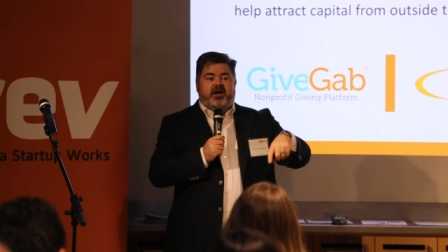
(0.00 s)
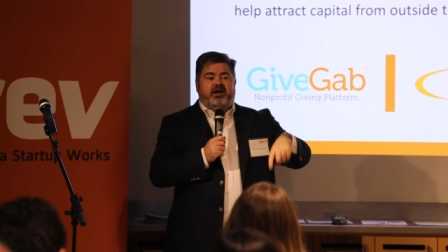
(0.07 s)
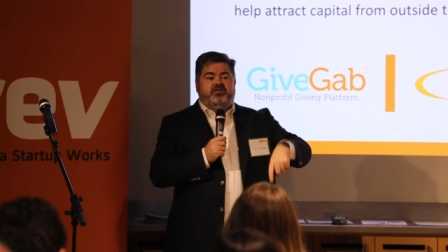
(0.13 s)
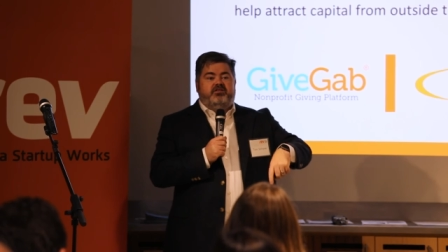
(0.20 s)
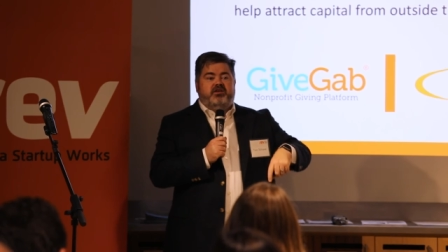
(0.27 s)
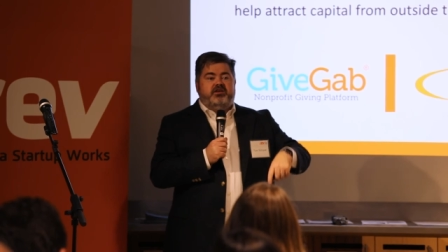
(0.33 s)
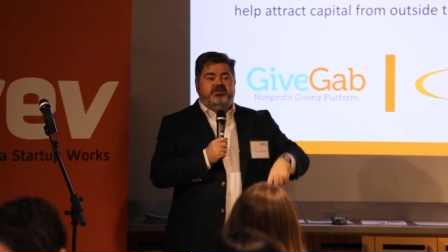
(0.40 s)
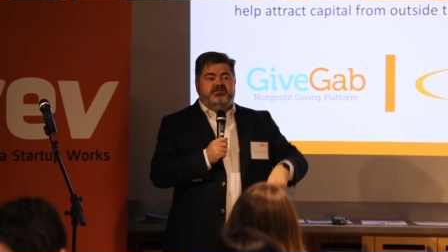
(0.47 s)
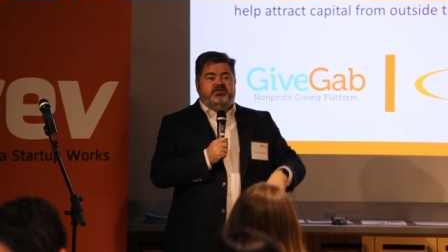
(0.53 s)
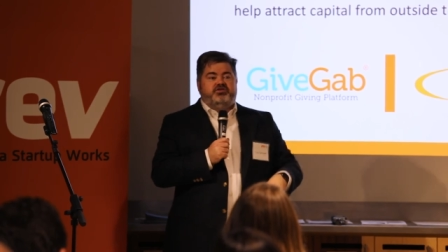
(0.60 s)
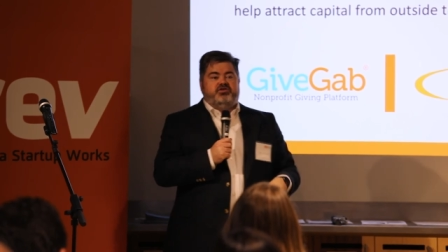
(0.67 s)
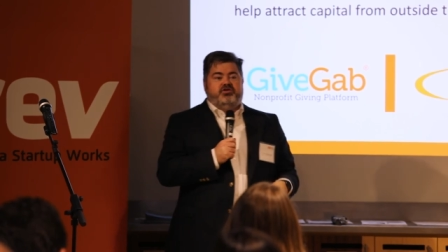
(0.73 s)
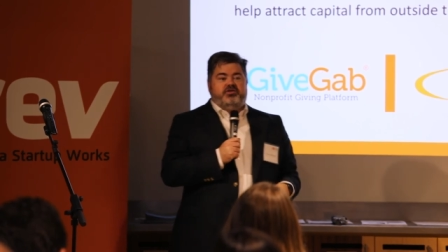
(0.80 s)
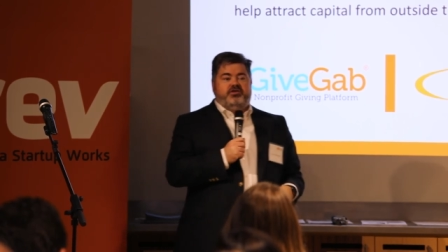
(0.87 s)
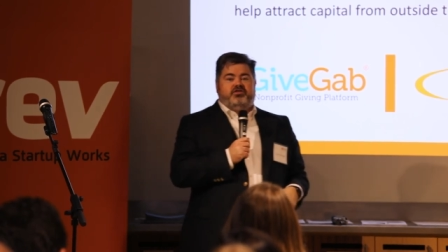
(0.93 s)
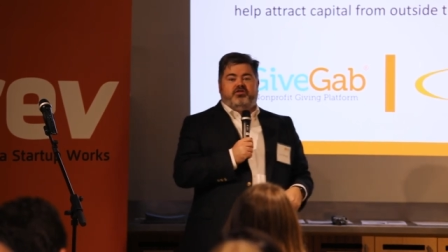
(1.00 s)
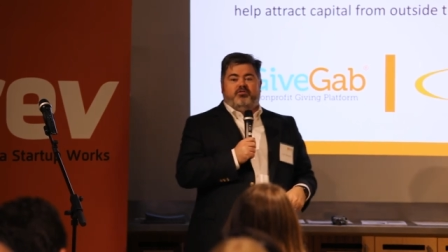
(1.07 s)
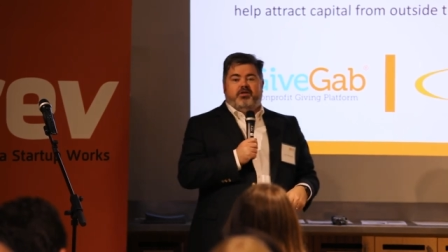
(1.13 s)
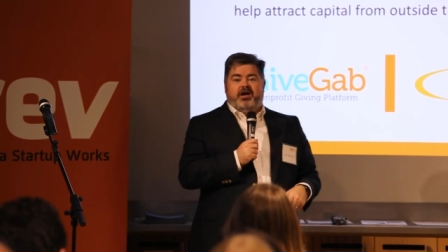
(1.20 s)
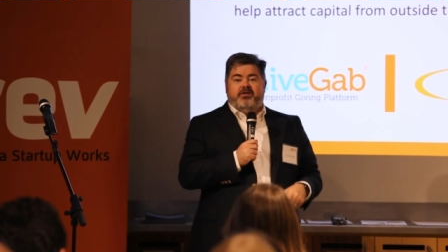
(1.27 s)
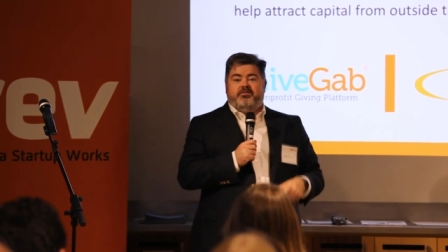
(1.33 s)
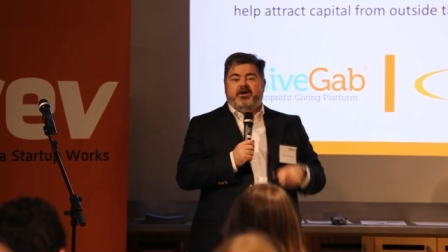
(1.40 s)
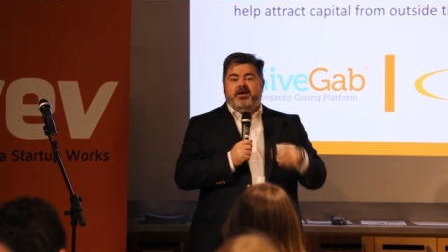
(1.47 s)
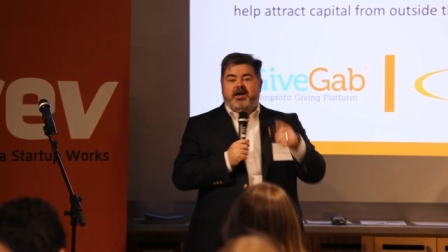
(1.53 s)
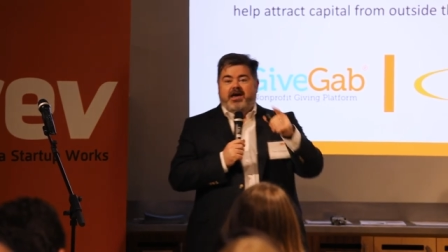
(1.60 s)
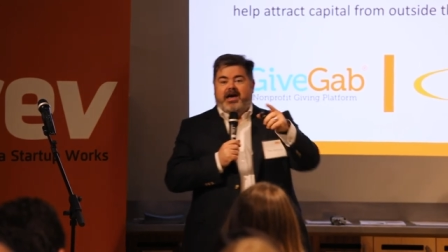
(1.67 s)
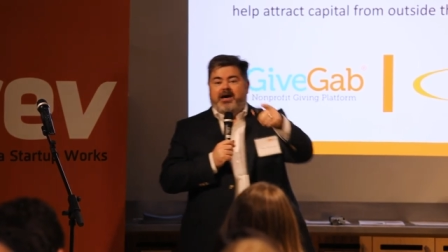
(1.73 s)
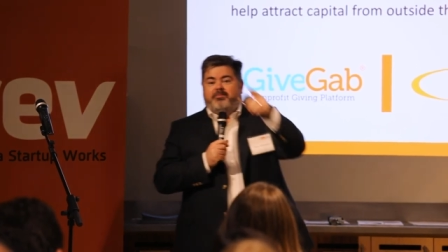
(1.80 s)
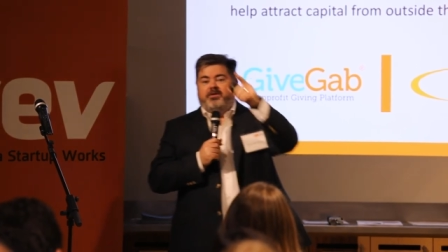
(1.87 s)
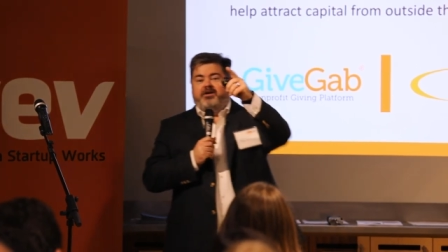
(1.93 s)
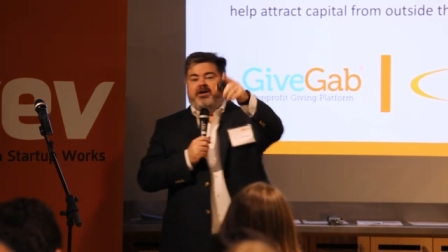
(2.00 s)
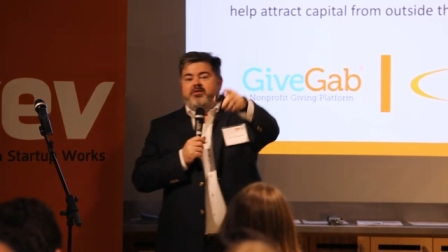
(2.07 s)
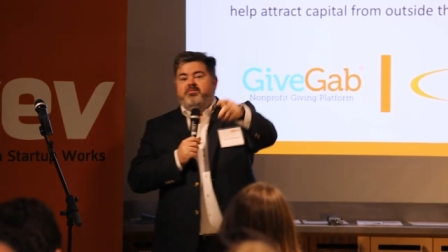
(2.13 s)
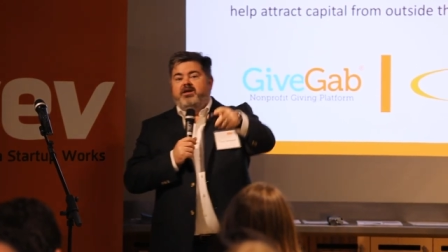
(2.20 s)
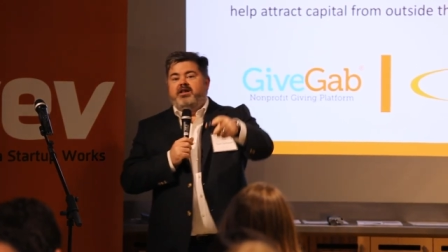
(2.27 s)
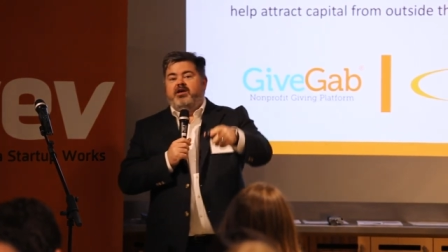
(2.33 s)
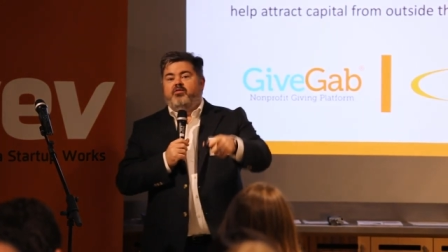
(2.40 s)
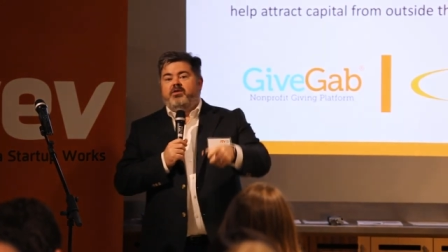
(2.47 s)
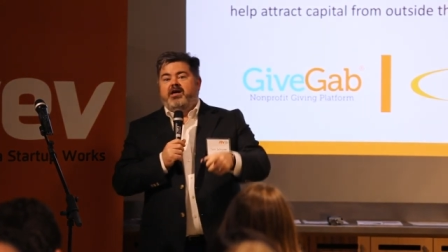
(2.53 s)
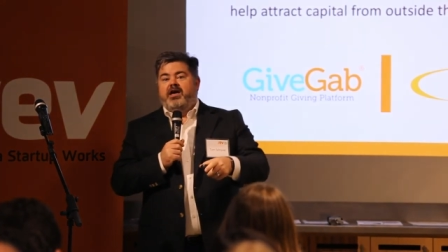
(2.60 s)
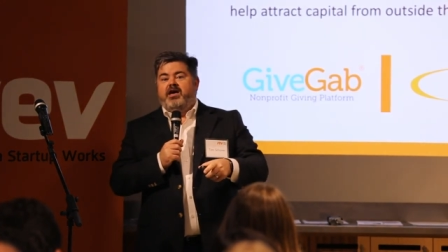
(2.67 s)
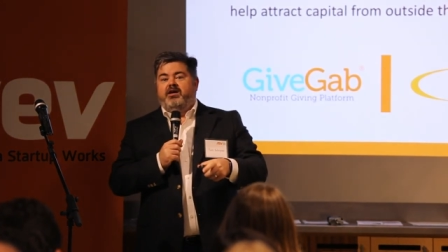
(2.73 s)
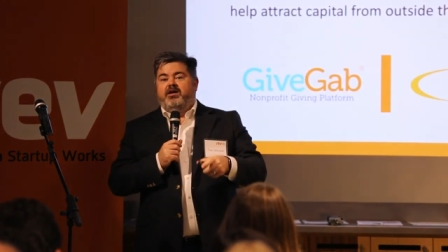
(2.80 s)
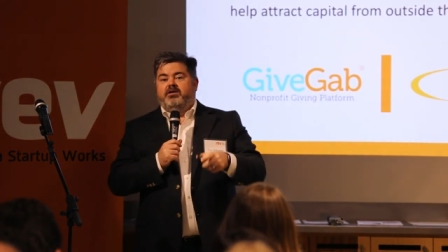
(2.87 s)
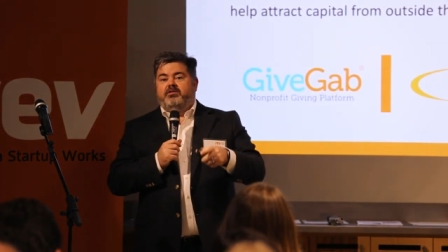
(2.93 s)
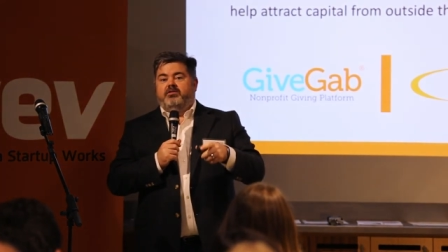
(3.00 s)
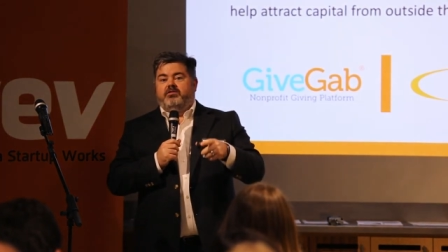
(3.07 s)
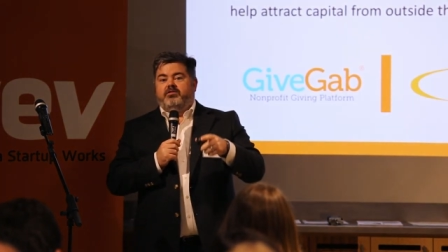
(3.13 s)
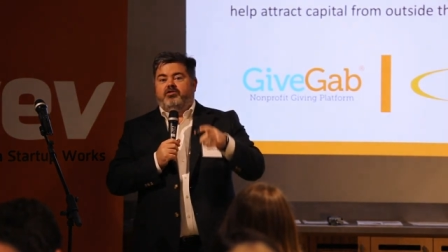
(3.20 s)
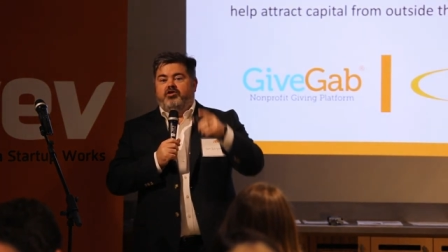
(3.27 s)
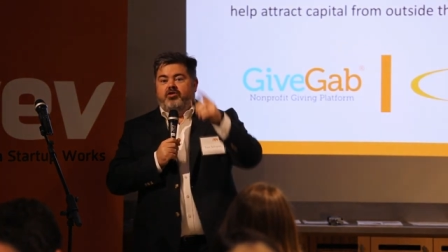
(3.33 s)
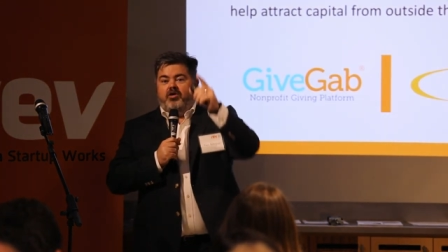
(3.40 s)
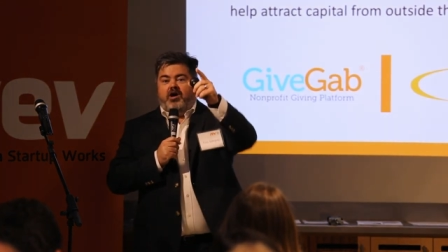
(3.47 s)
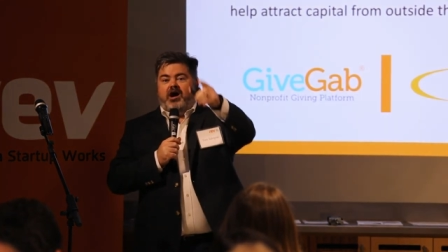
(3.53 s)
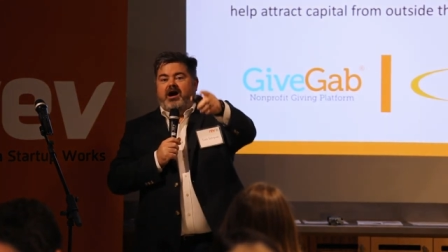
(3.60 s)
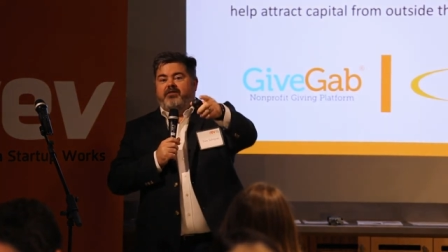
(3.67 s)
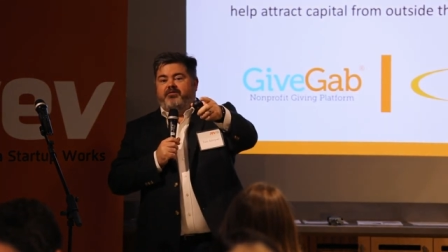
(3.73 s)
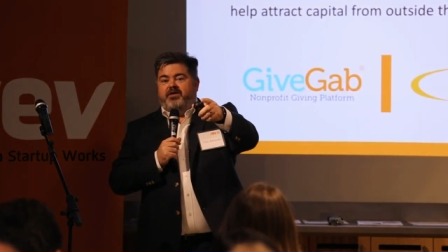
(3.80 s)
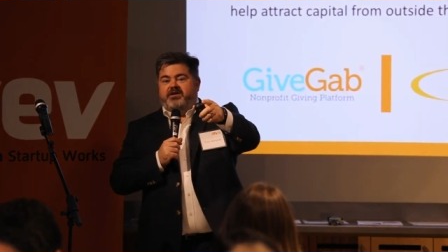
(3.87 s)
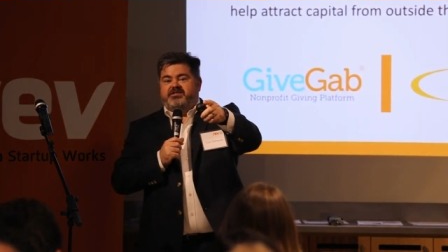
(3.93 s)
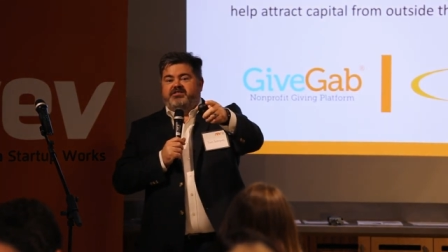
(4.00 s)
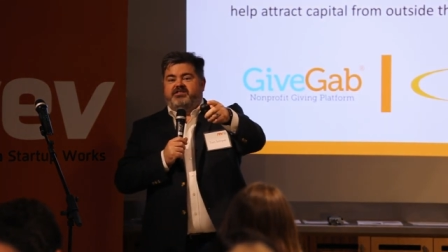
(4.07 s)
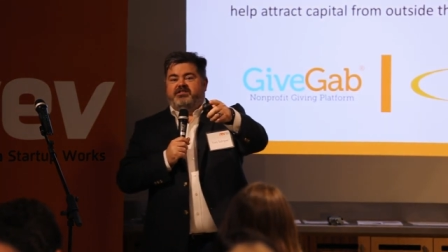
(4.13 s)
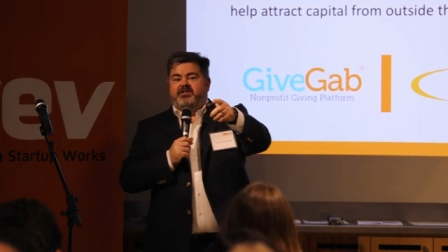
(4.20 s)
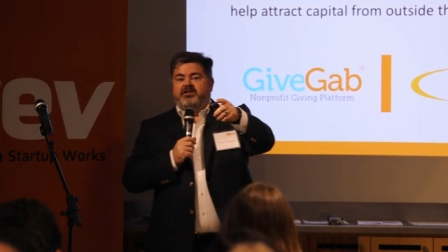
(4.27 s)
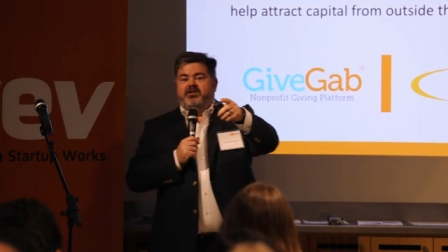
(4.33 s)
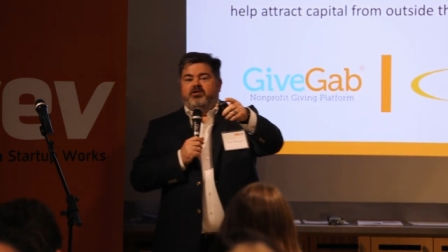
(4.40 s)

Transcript: ideas that turned into Rev happened at a meeting we had at your office.